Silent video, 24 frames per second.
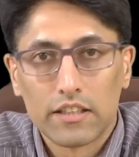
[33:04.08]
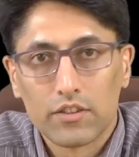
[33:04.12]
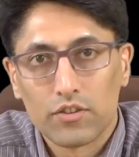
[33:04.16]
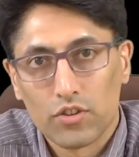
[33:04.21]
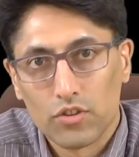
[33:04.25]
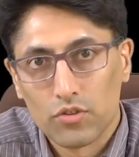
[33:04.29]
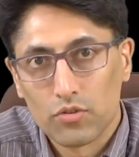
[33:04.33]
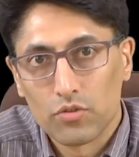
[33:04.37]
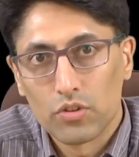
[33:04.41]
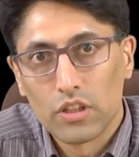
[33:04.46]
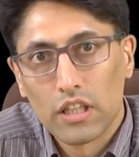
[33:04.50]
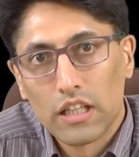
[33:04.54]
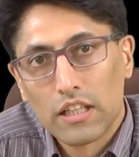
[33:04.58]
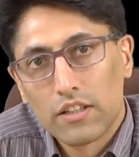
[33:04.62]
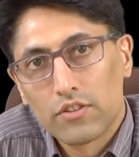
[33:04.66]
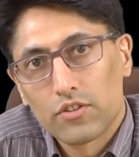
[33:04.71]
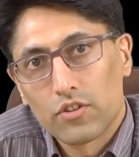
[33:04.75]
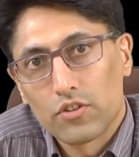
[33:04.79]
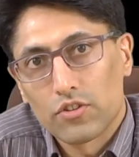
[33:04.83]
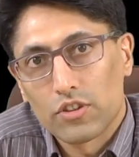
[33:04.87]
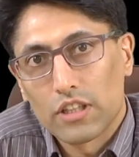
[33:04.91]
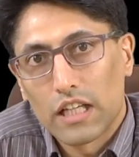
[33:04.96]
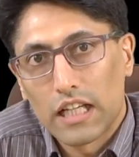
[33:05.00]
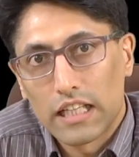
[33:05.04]
into
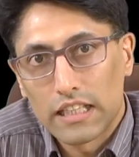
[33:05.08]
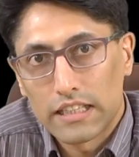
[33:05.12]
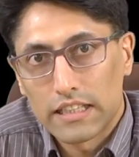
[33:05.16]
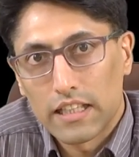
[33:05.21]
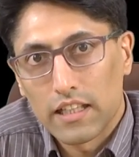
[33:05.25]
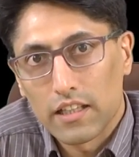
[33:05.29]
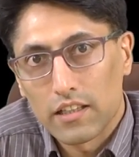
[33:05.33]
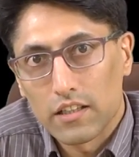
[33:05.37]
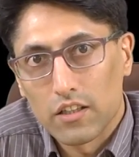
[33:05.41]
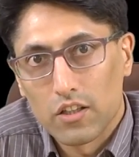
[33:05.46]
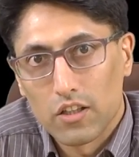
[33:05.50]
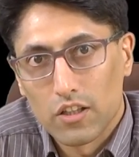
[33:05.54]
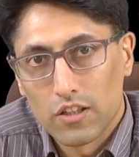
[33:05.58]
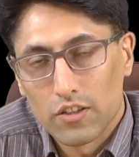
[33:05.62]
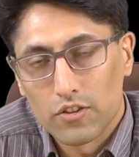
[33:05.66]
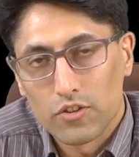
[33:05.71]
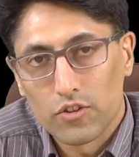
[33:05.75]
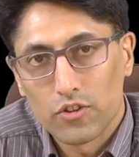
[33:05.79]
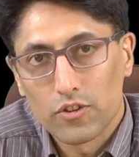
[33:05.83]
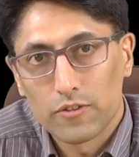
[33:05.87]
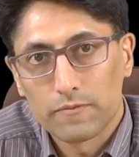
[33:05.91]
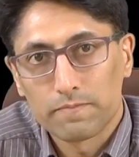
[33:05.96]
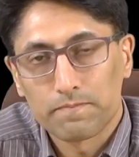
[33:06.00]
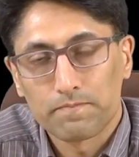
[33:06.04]
society at
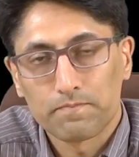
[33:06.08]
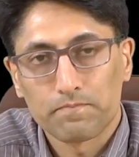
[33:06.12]
large.